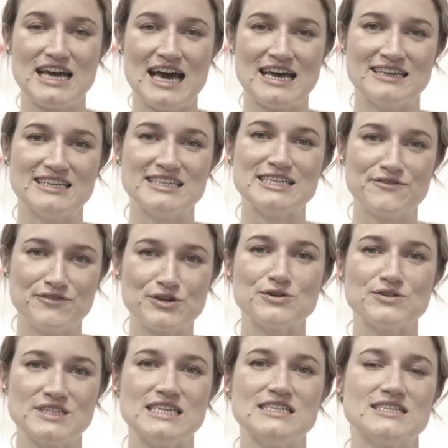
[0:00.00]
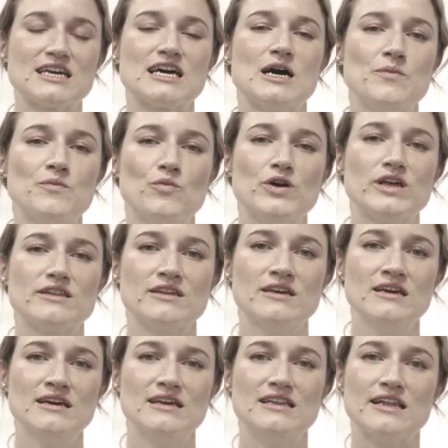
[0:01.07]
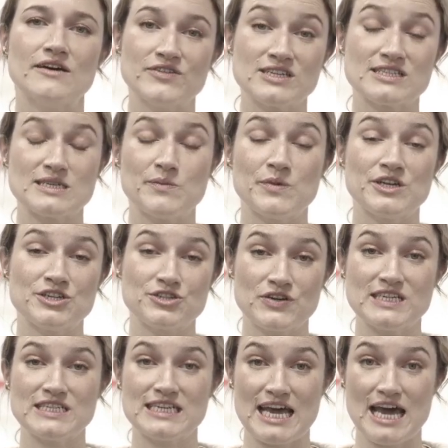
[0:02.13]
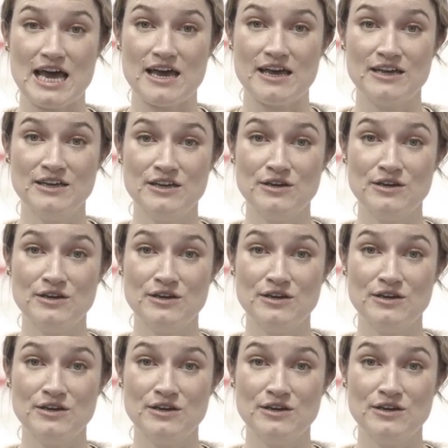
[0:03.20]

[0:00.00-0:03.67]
and the difficulties that come with loving someone and trying to care